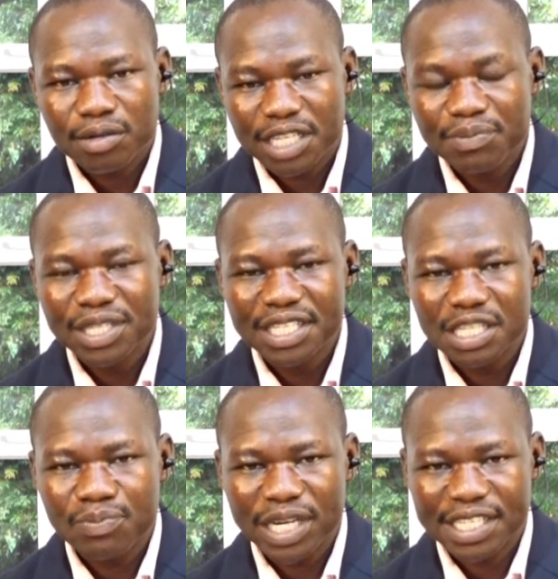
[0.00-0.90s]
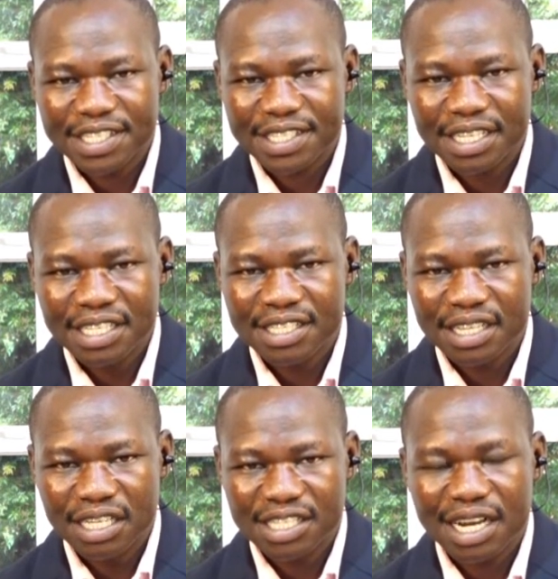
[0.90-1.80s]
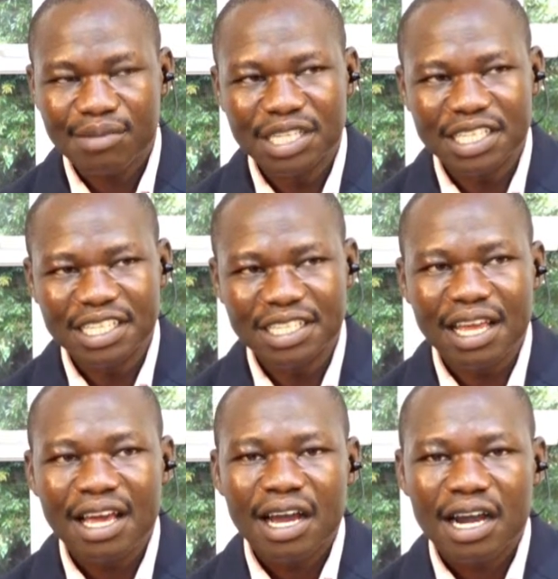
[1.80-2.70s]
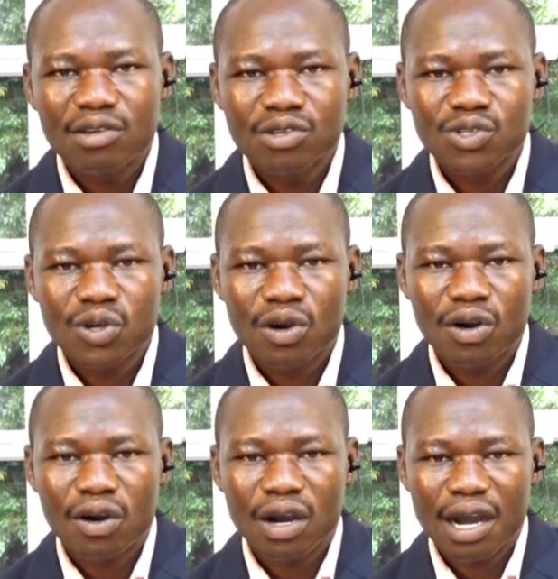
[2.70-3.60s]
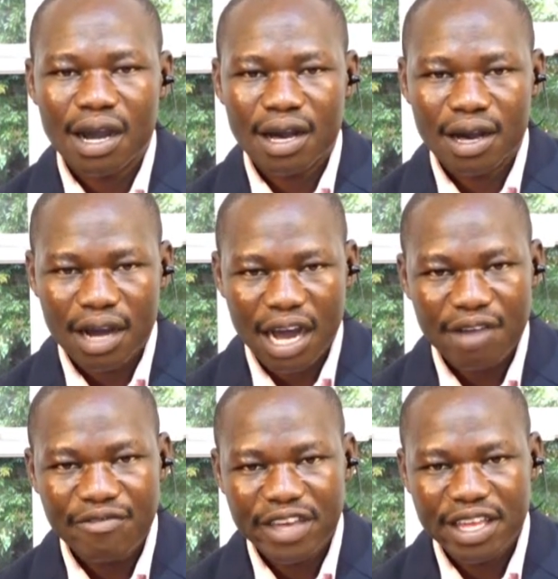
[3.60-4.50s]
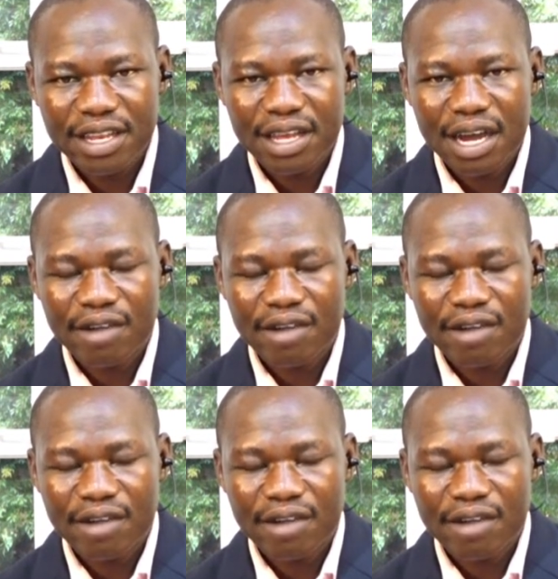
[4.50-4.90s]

keeping these pets is coming in, and also having